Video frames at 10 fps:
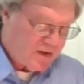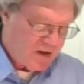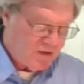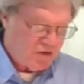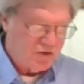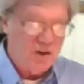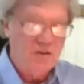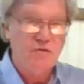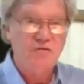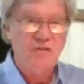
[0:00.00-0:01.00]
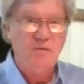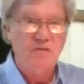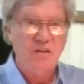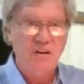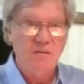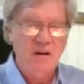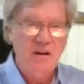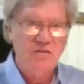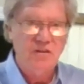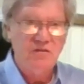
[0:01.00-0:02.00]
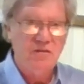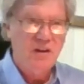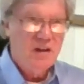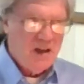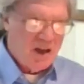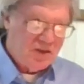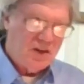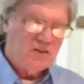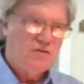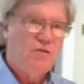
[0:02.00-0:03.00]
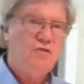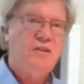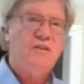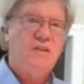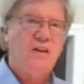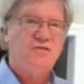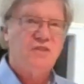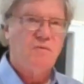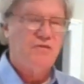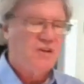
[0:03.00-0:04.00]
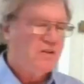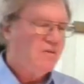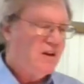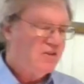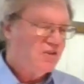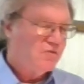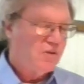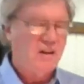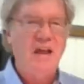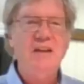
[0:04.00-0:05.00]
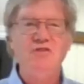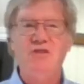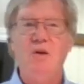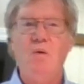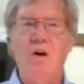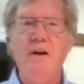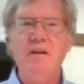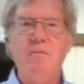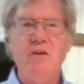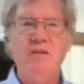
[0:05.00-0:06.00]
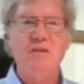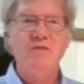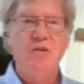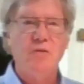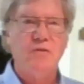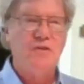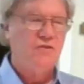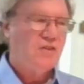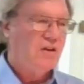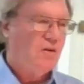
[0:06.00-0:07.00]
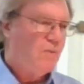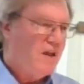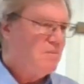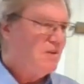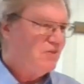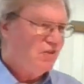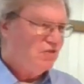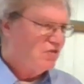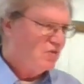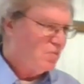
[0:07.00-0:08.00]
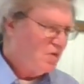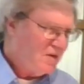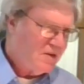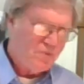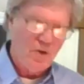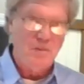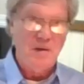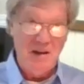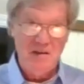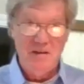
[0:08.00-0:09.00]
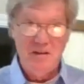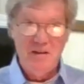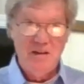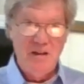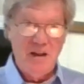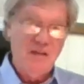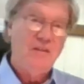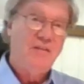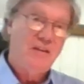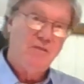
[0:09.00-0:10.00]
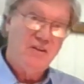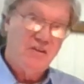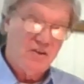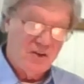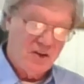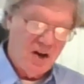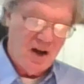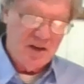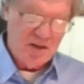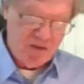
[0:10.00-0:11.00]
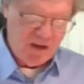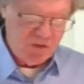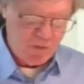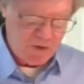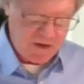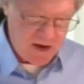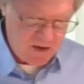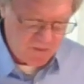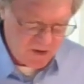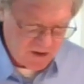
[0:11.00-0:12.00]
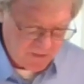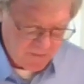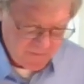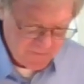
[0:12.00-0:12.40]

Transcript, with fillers: down to the sons for several generations. It take usually it takes several generations for the lights to go on and one of the children to say, "Oh, wait a minute, this isn't working for me," and then they'd return to God and things work out well.